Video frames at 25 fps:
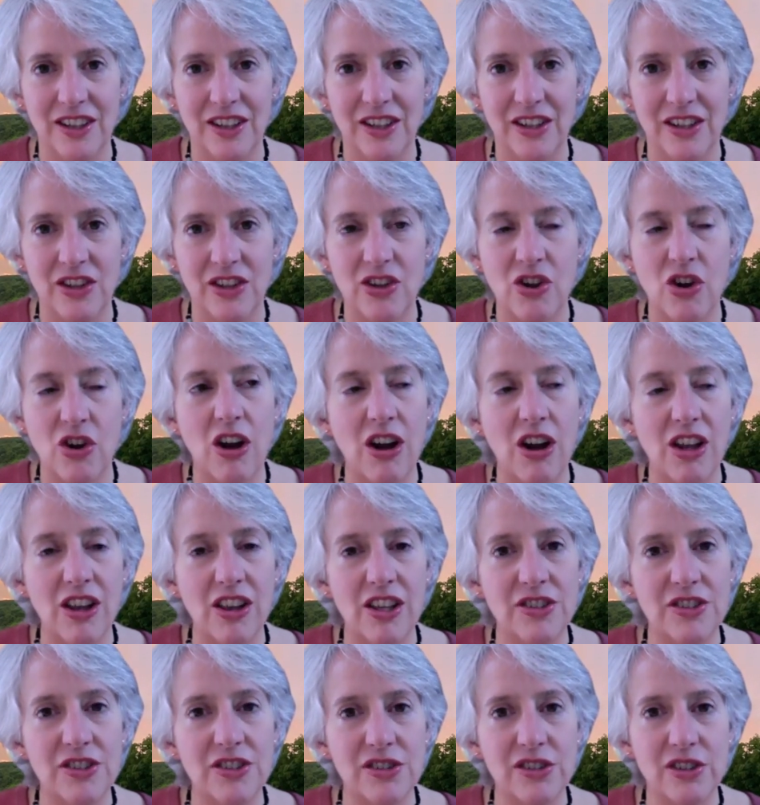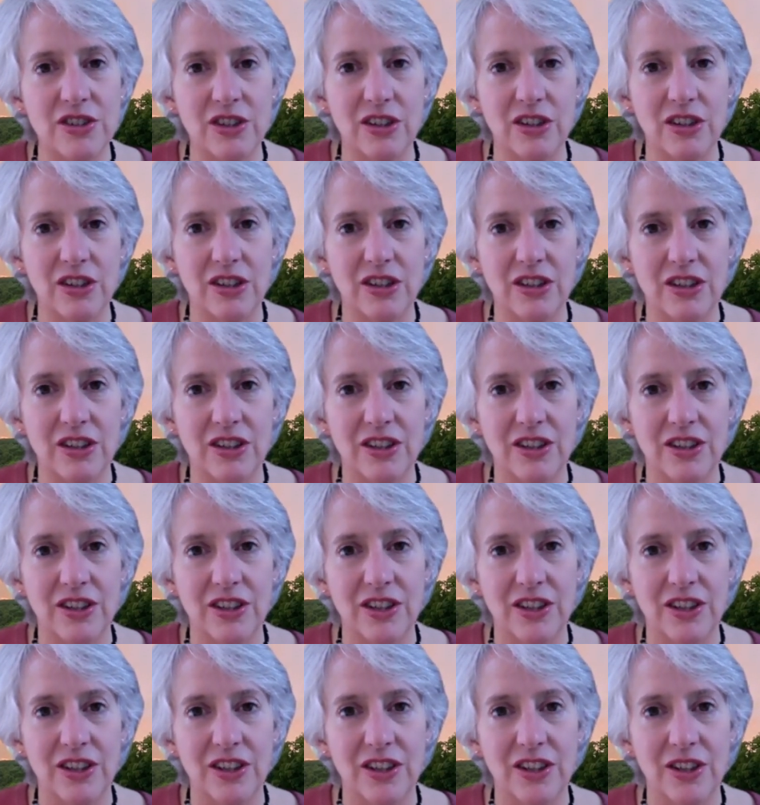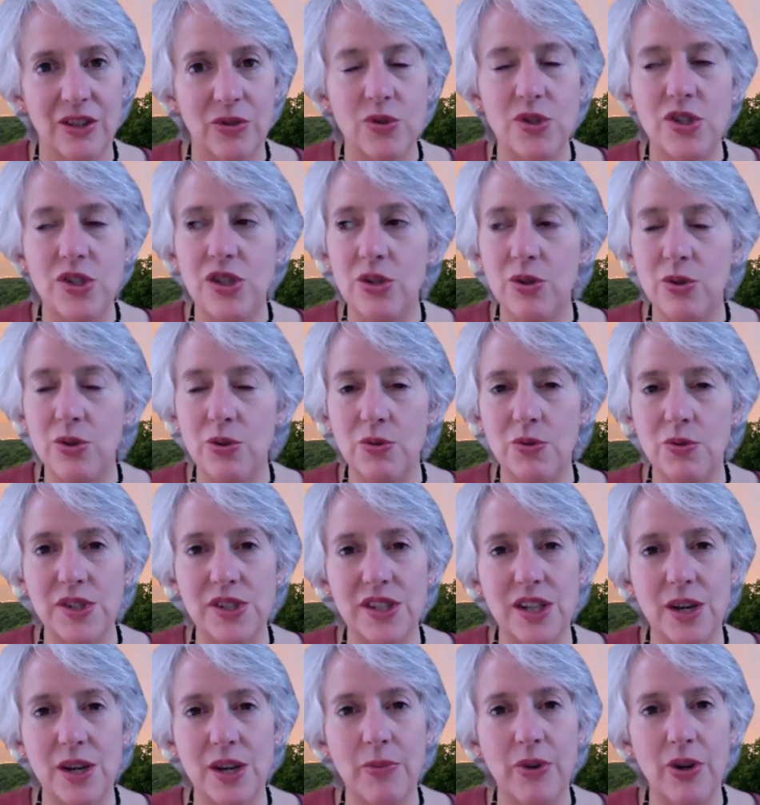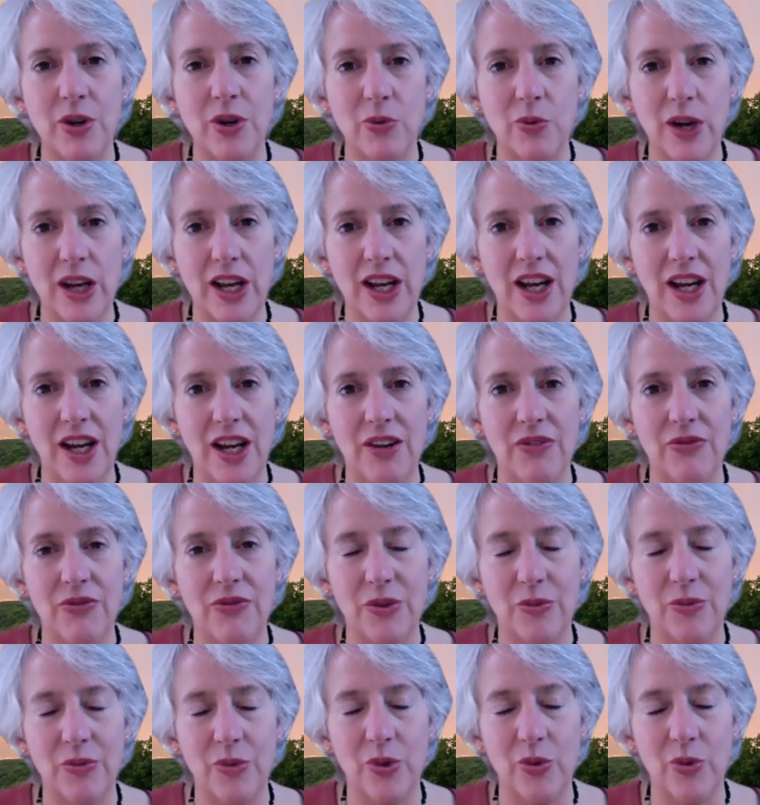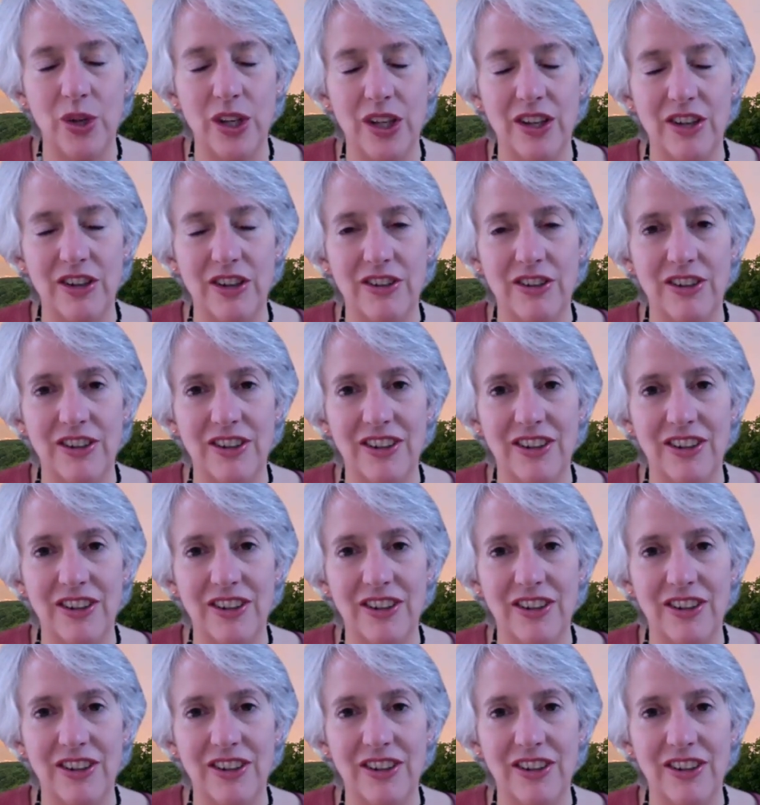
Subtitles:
That all it took was you stepping away from the wheel.